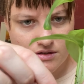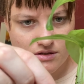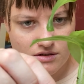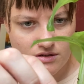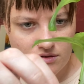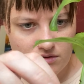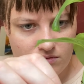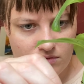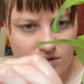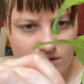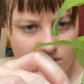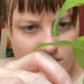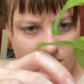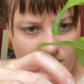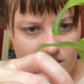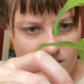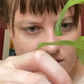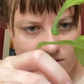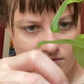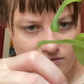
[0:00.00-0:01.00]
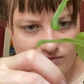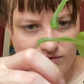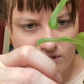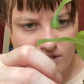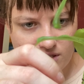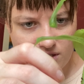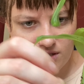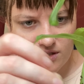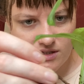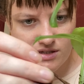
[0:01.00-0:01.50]
too hot there. We've
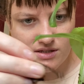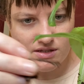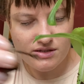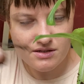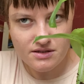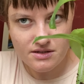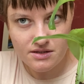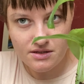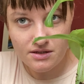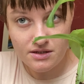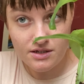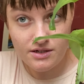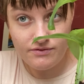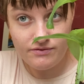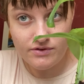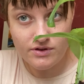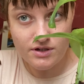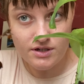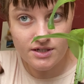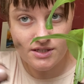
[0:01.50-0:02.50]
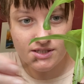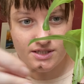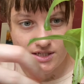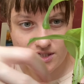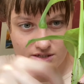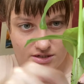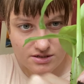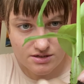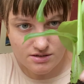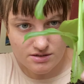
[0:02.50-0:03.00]
got a leaf loss
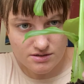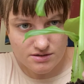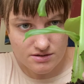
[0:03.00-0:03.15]
here.